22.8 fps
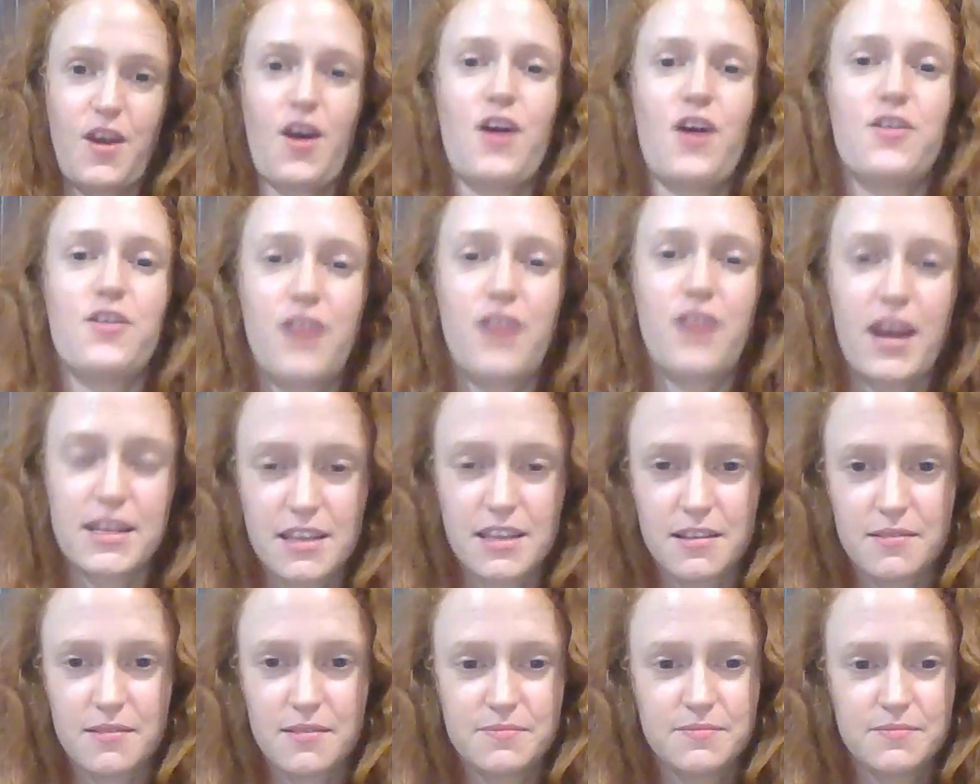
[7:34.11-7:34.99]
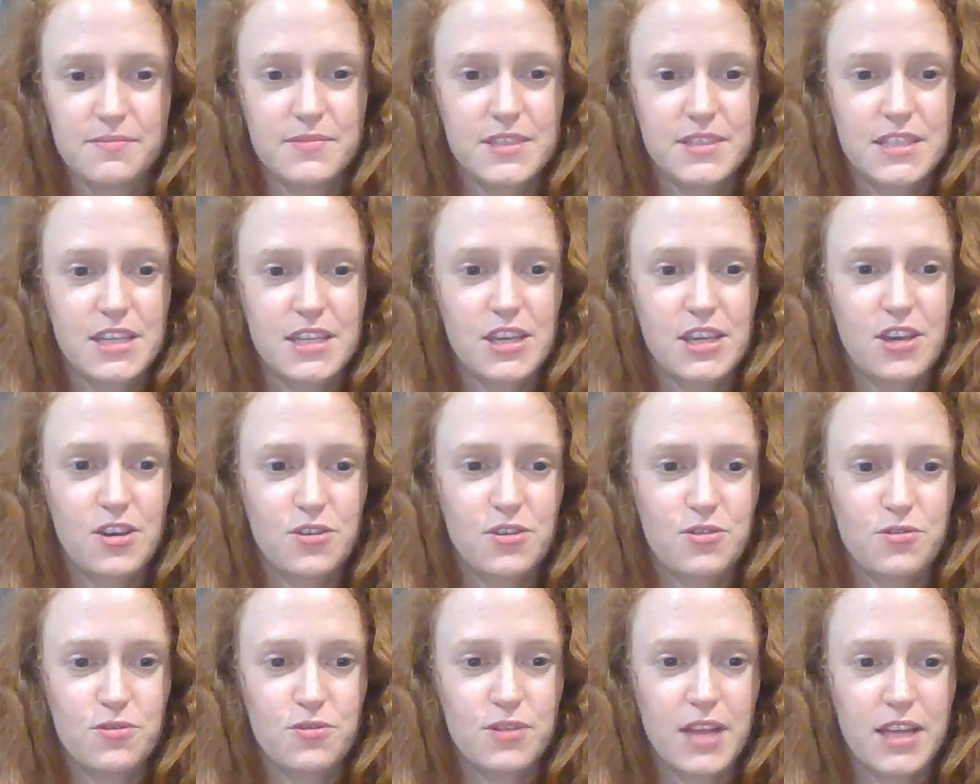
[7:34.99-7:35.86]
All right, see
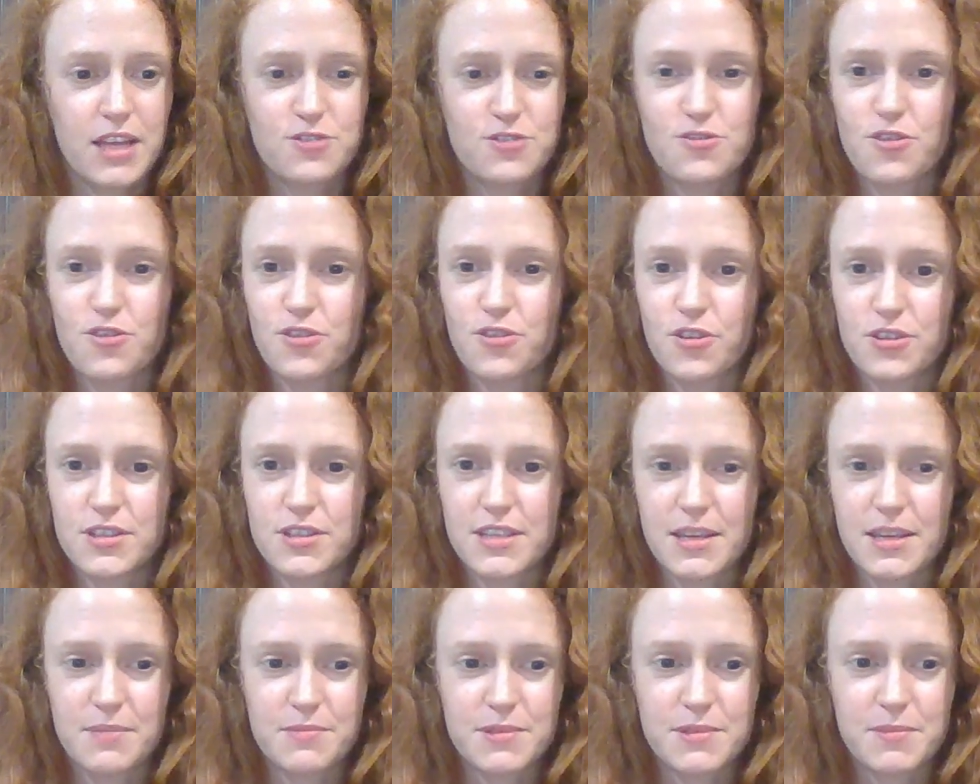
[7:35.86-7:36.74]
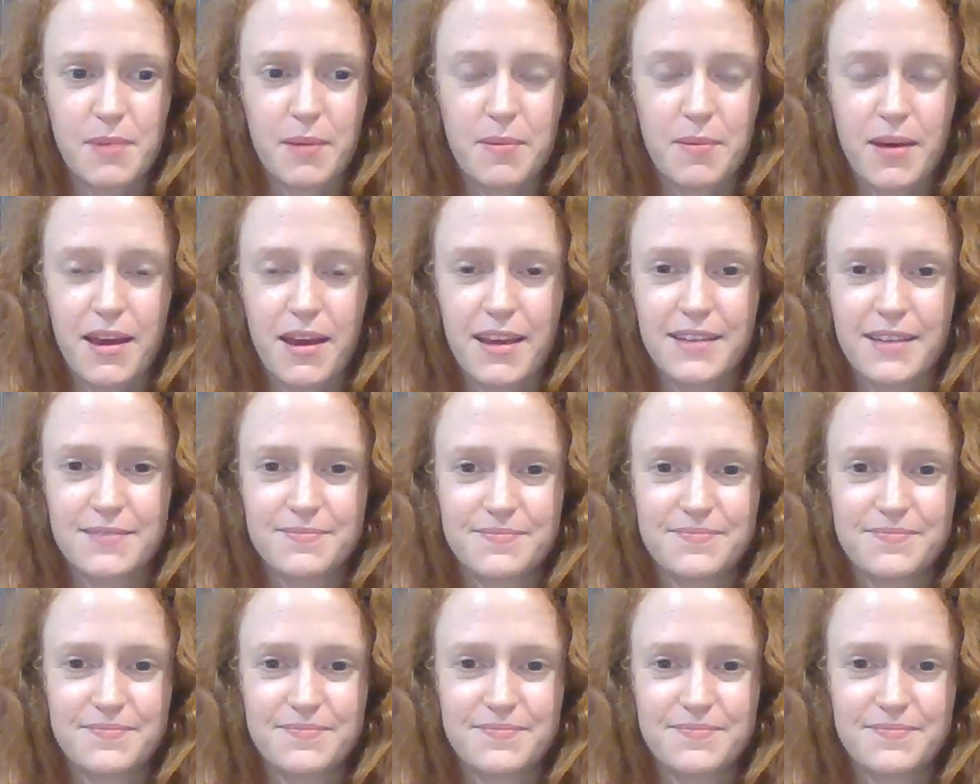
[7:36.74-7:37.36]
you later on Teams. Bye bye.